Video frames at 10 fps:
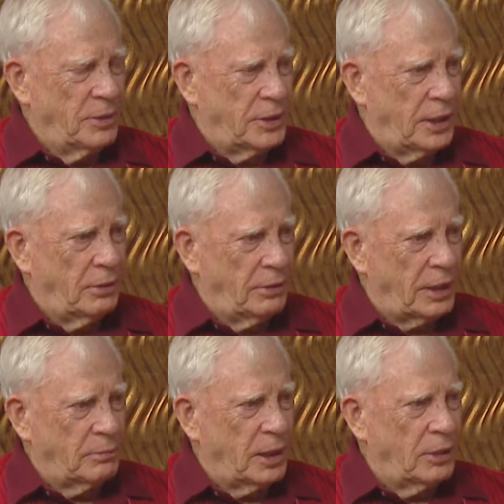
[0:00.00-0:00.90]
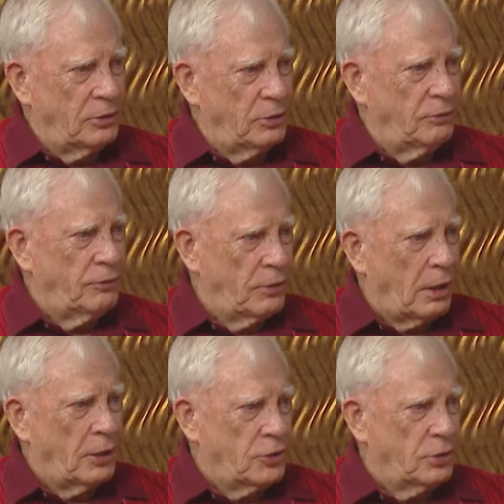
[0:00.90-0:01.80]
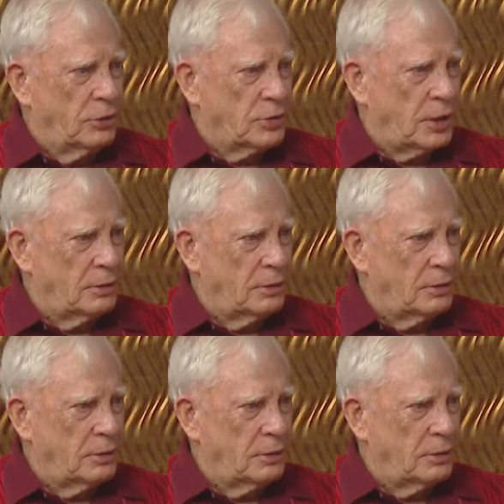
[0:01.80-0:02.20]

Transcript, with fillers: But they don't like Mountain Dew for art shows.